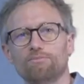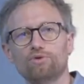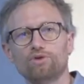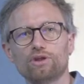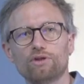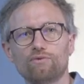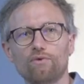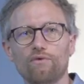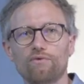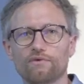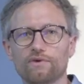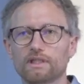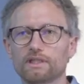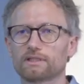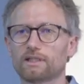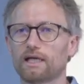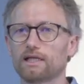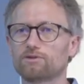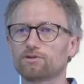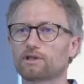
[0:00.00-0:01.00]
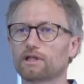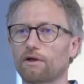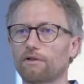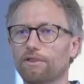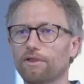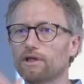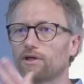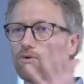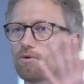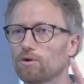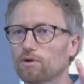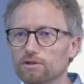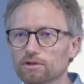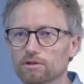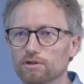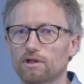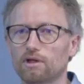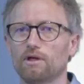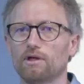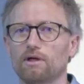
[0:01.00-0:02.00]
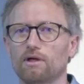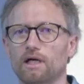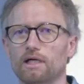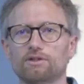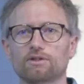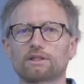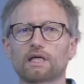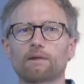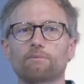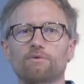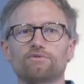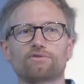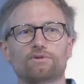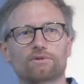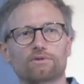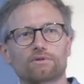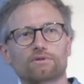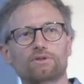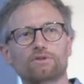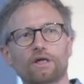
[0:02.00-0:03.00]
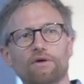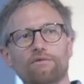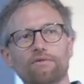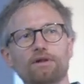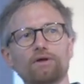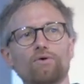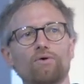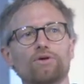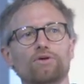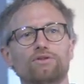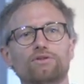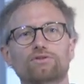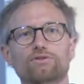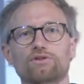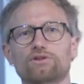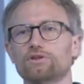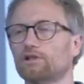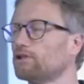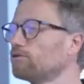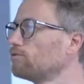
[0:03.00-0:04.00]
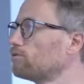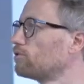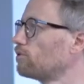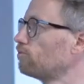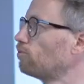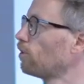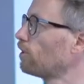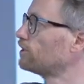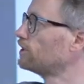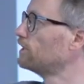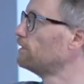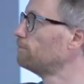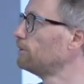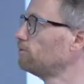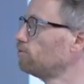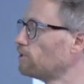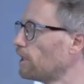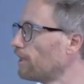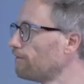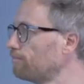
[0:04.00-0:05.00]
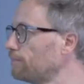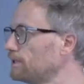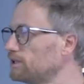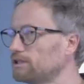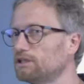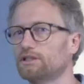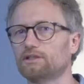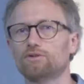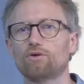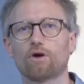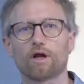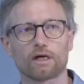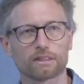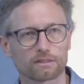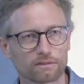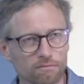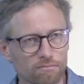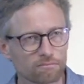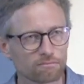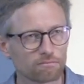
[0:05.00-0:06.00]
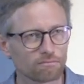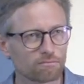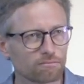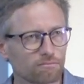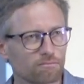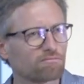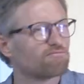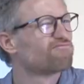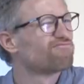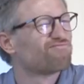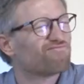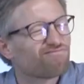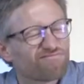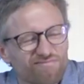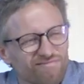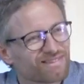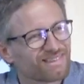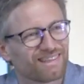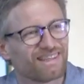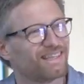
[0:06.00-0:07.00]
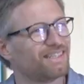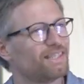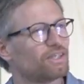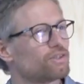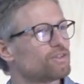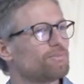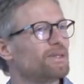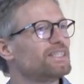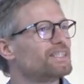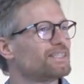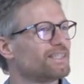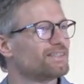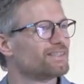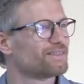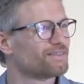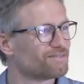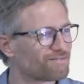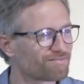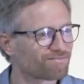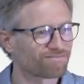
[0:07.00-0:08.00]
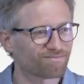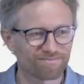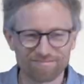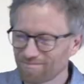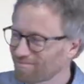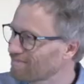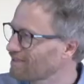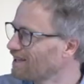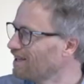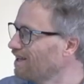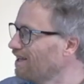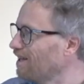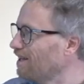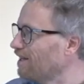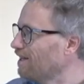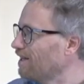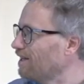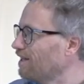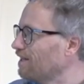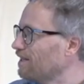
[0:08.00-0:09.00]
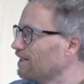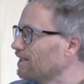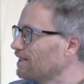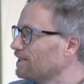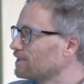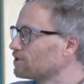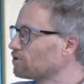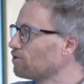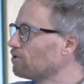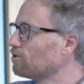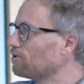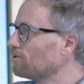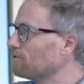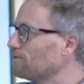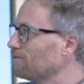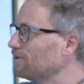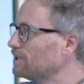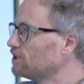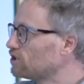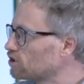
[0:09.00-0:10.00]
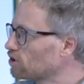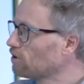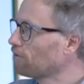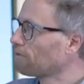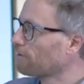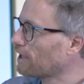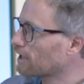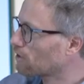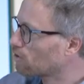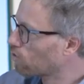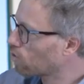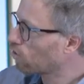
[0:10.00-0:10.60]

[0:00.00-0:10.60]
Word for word: beautiful things like the cathedrals. At the time of the cathedral construction, the world GDP would have been $6. It doesn't make sense. So it shows that